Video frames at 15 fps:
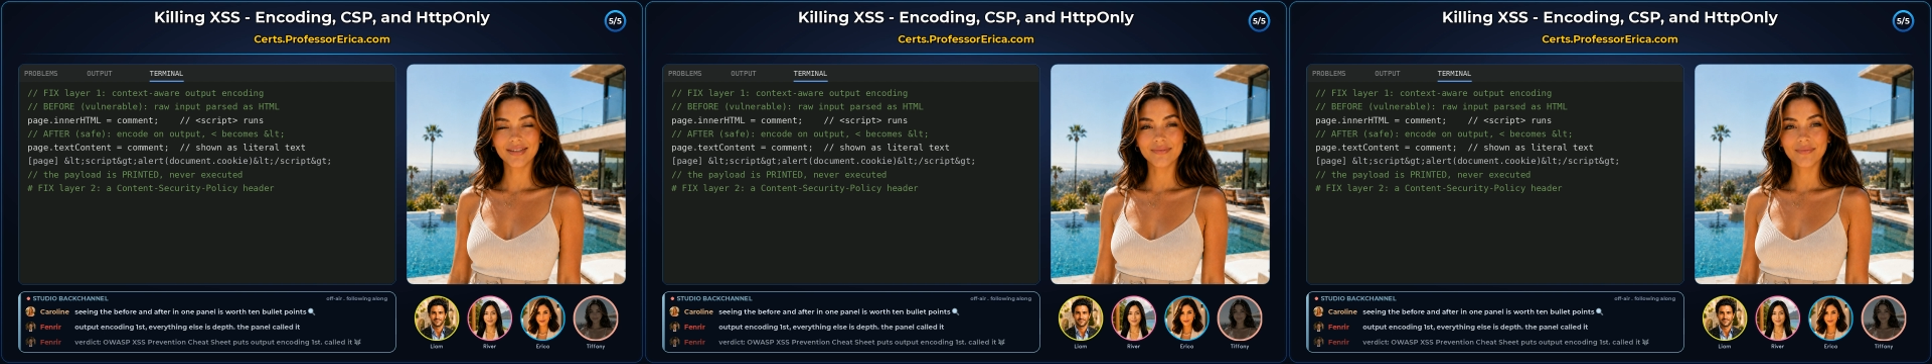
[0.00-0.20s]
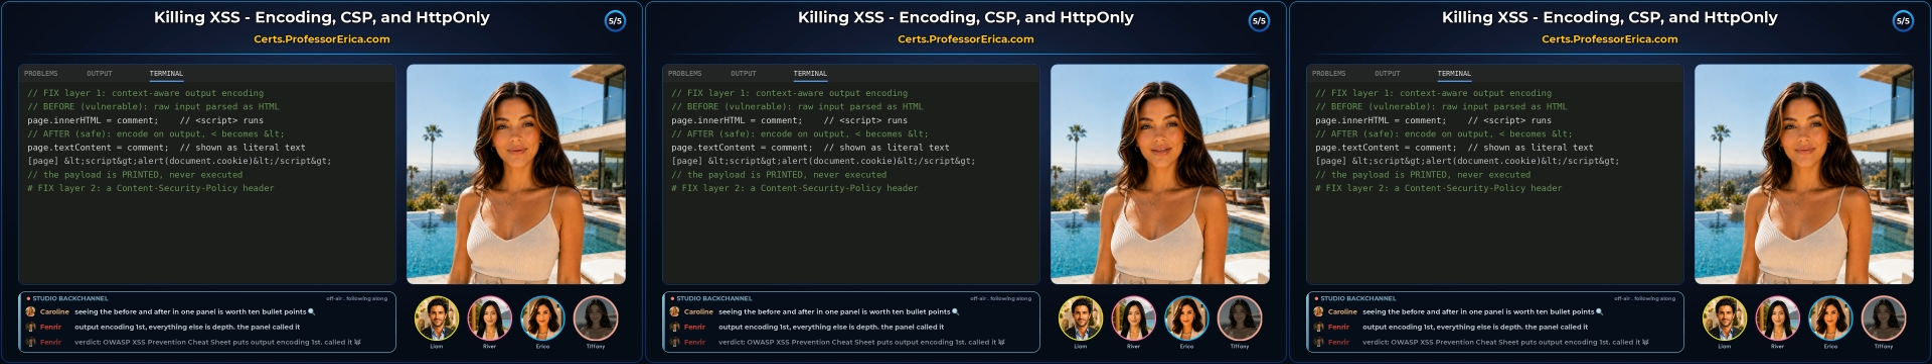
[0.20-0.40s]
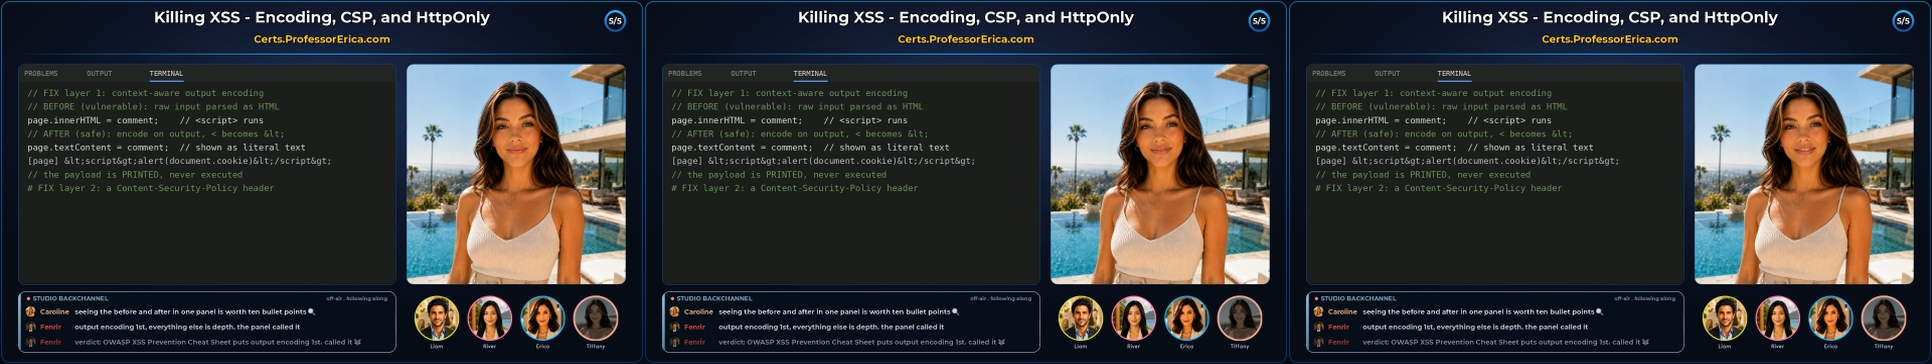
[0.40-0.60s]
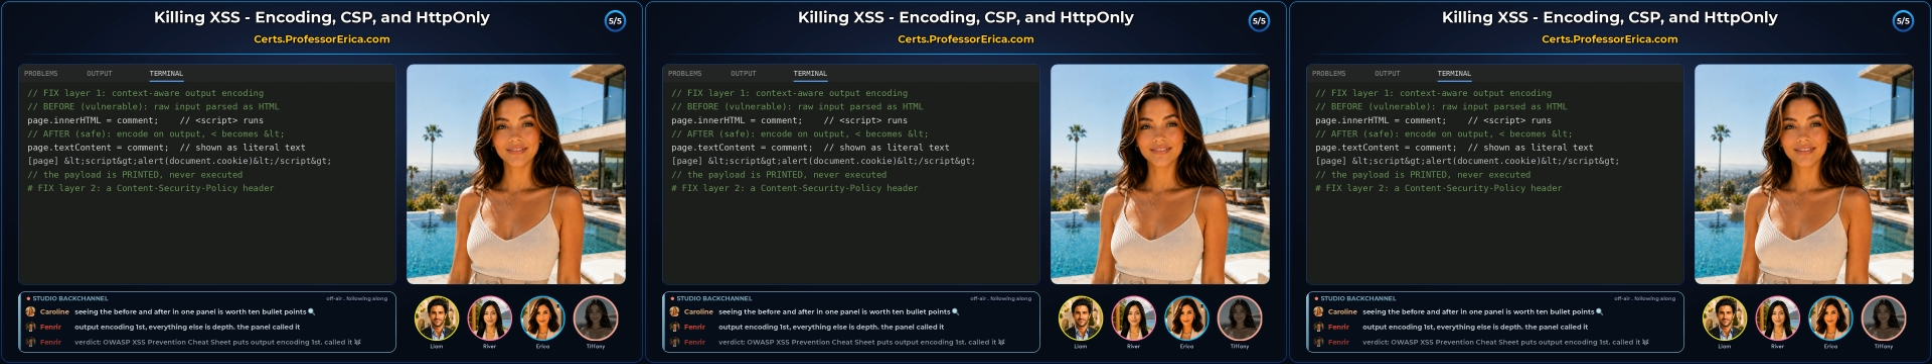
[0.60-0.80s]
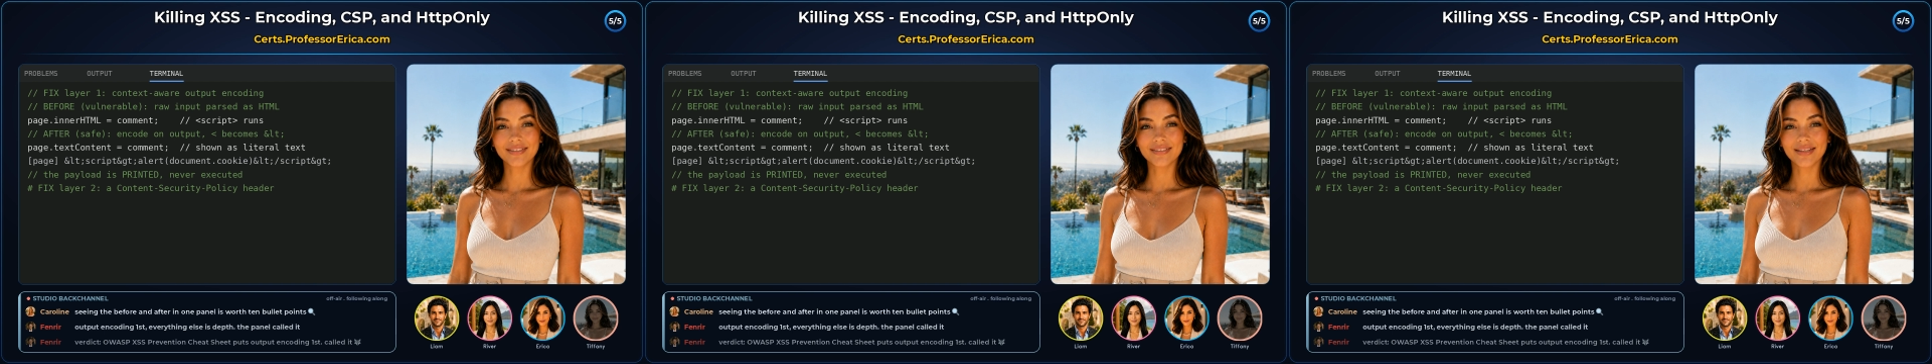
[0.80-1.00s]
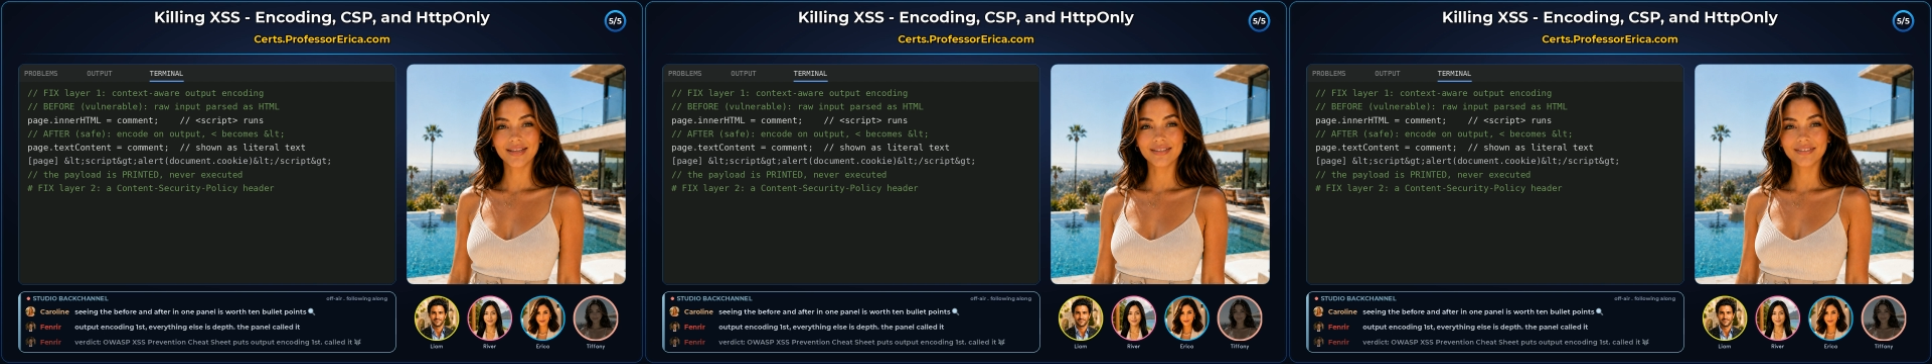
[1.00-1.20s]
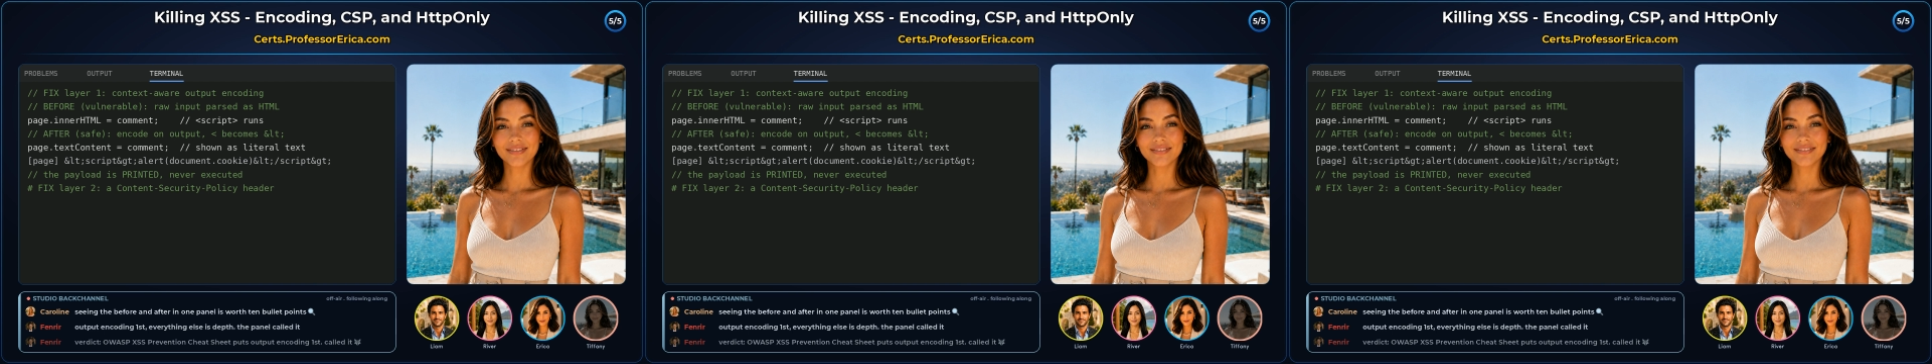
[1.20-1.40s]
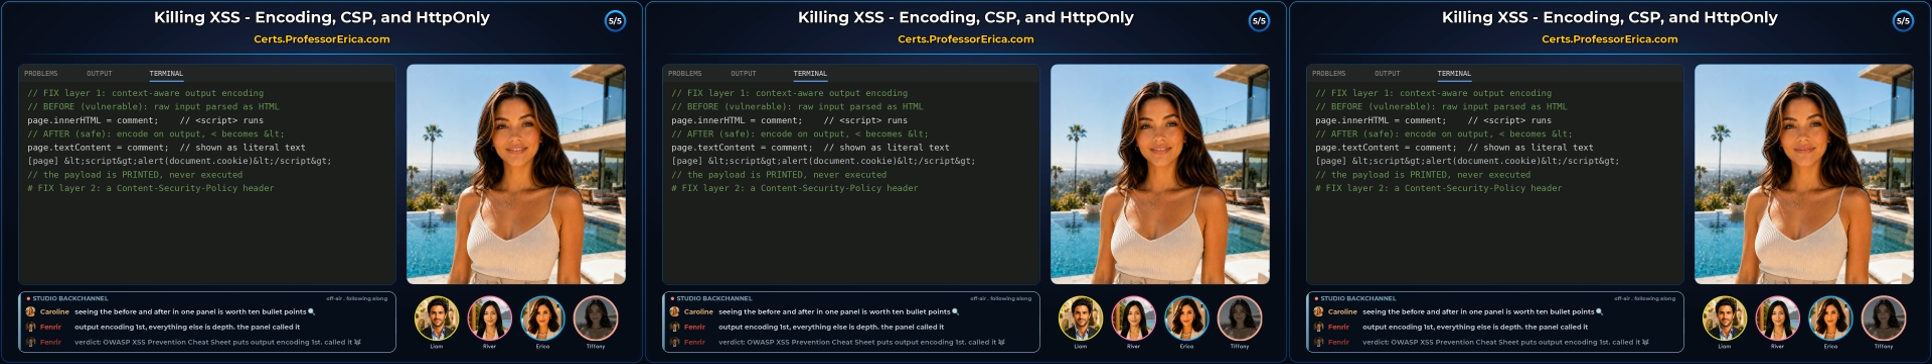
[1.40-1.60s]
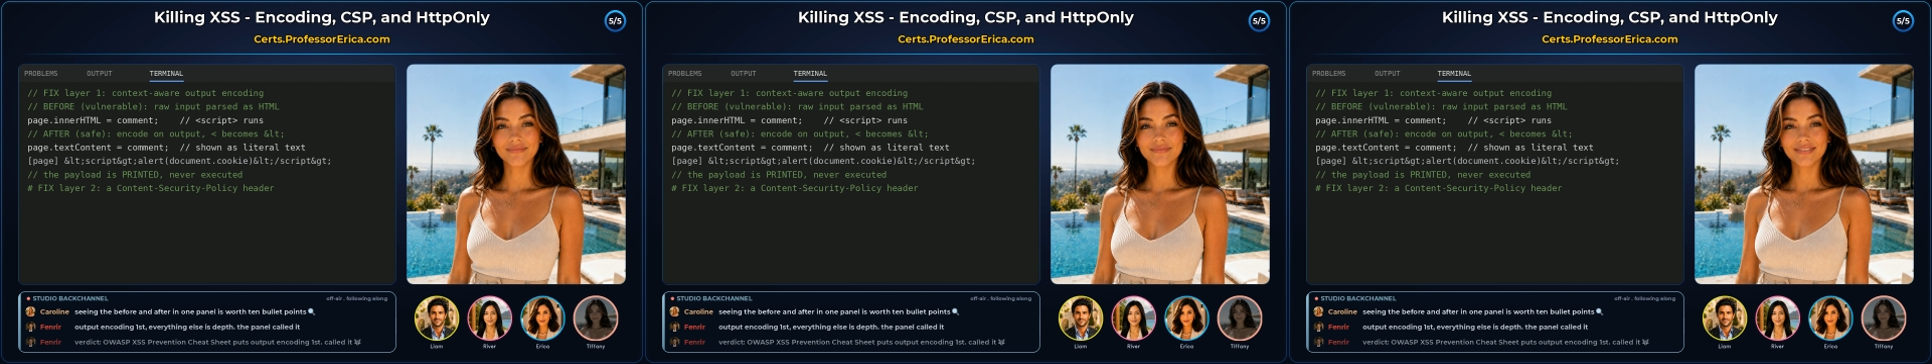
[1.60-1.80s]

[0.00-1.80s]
And while we are setting headers,